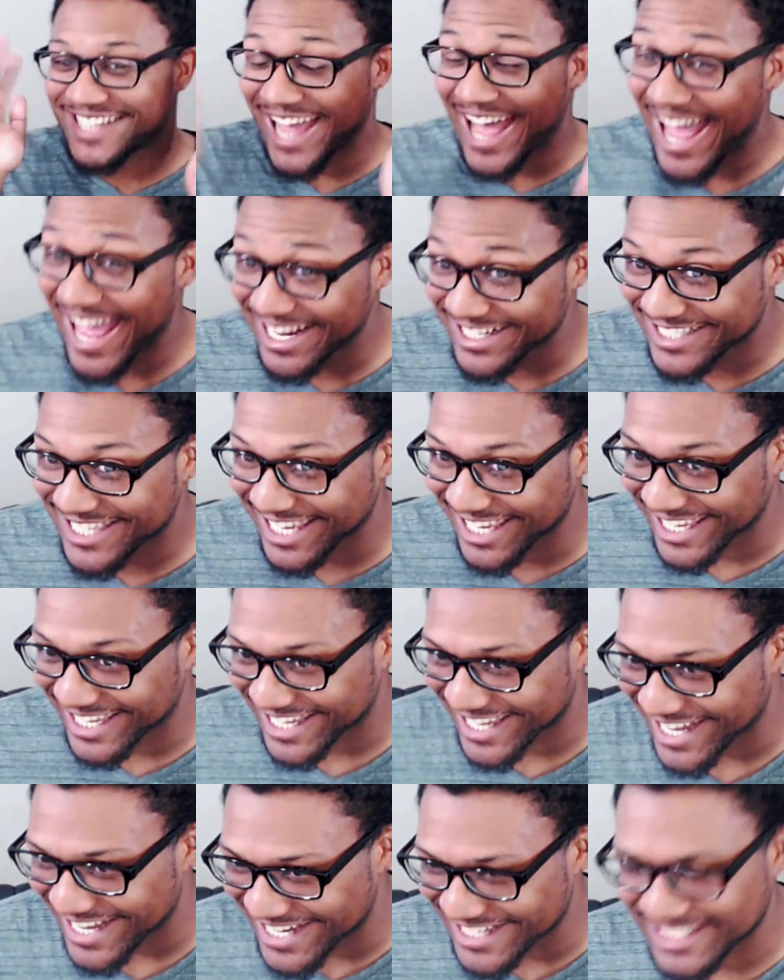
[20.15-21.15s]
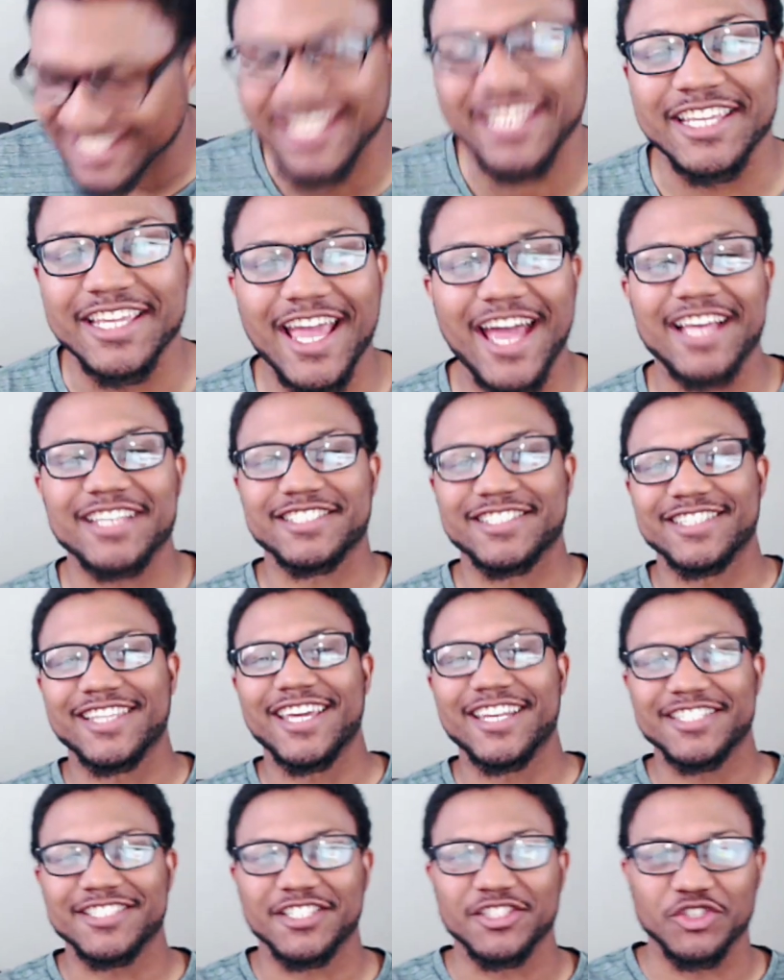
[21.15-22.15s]
content, content. Yes,
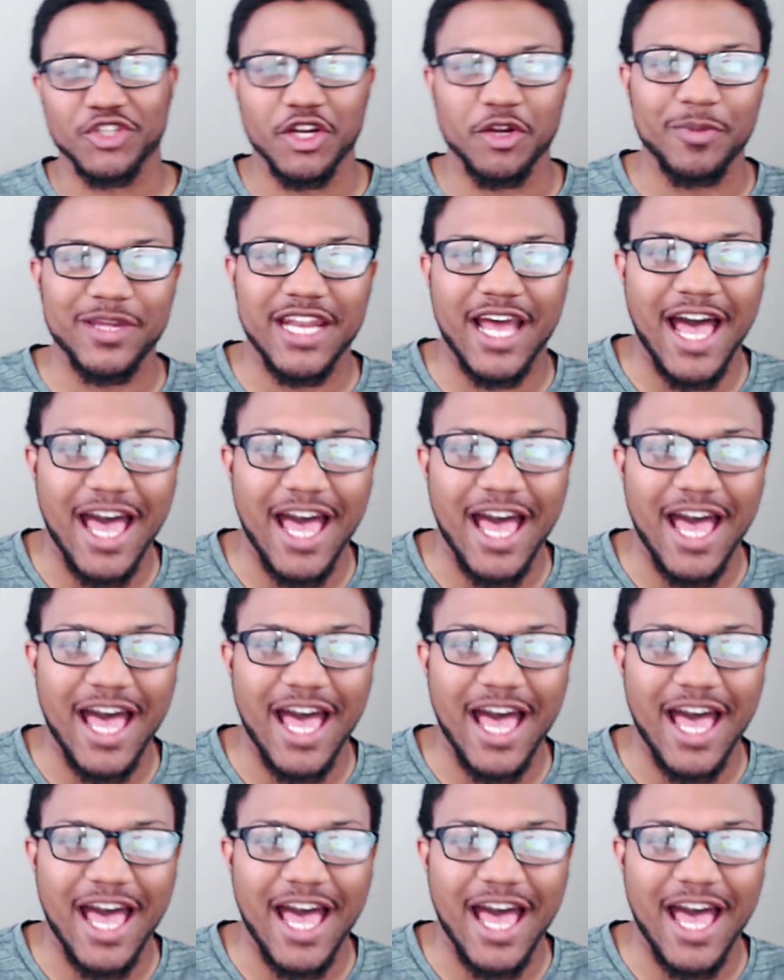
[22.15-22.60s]
ladies and gentlemen,